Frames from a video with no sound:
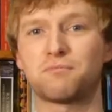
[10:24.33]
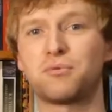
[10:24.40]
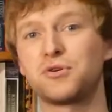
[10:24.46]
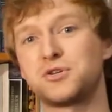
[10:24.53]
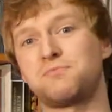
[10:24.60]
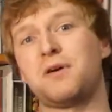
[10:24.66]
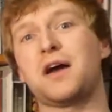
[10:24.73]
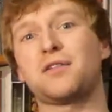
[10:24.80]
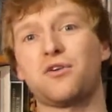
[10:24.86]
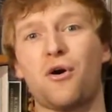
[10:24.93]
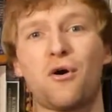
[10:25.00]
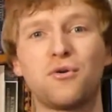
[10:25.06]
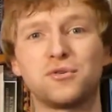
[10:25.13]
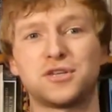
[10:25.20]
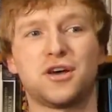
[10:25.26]
push back the
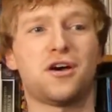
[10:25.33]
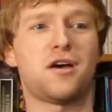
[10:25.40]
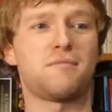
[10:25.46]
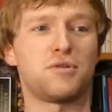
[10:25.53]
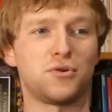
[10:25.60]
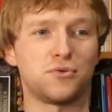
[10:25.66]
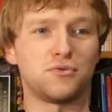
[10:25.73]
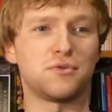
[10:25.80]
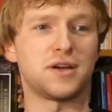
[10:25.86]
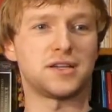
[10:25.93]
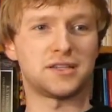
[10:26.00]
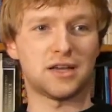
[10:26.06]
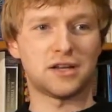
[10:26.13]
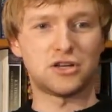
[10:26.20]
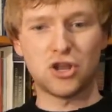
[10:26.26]
whole time and
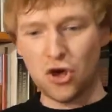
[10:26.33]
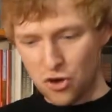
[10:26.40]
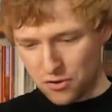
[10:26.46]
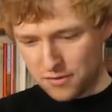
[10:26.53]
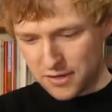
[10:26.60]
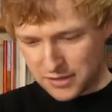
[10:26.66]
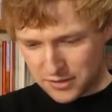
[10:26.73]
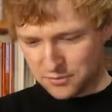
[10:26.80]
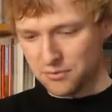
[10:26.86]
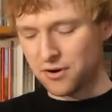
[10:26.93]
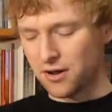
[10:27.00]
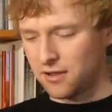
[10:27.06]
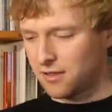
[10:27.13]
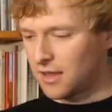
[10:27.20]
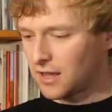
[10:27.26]
always say, no, this is what
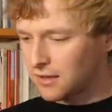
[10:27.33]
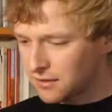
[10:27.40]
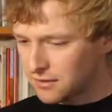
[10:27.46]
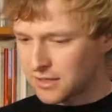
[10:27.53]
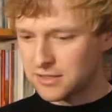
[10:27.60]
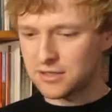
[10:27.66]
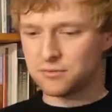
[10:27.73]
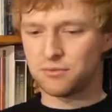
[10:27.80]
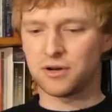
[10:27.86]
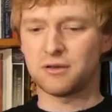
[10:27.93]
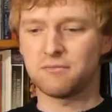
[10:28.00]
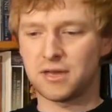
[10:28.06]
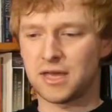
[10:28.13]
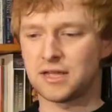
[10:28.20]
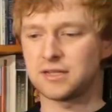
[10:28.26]
I think, this is what
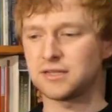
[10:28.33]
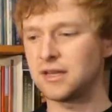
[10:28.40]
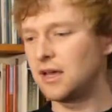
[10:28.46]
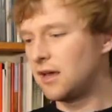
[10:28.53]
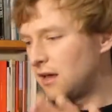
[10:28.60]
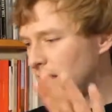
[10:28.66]
it means.